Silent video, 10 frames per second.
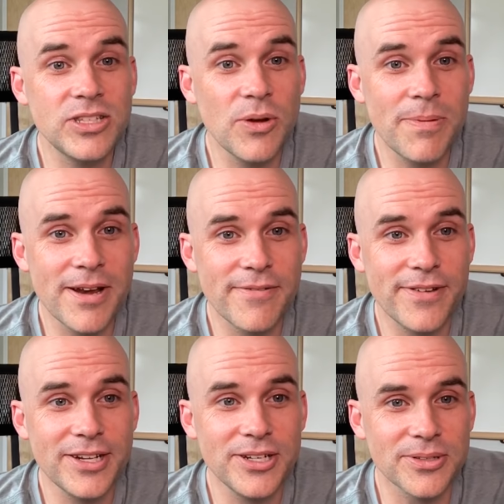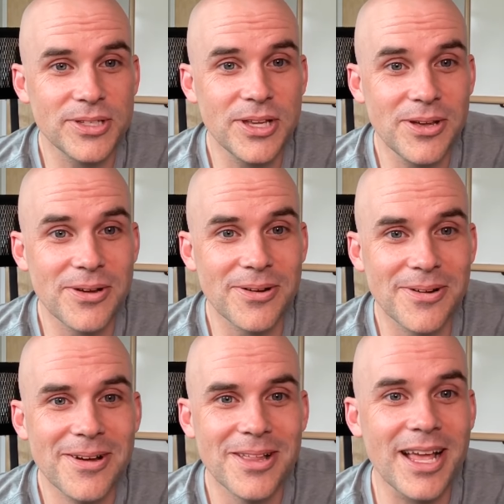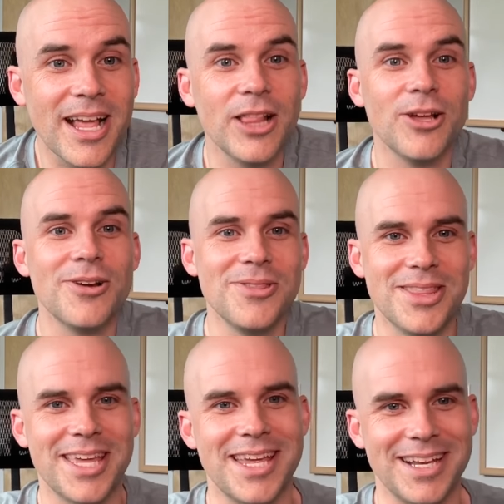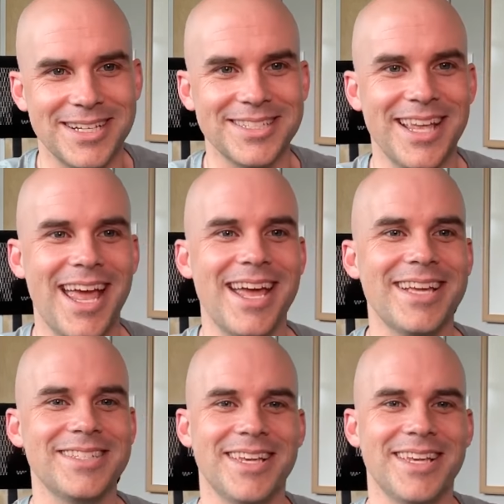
so beneficial too. Like I learned things as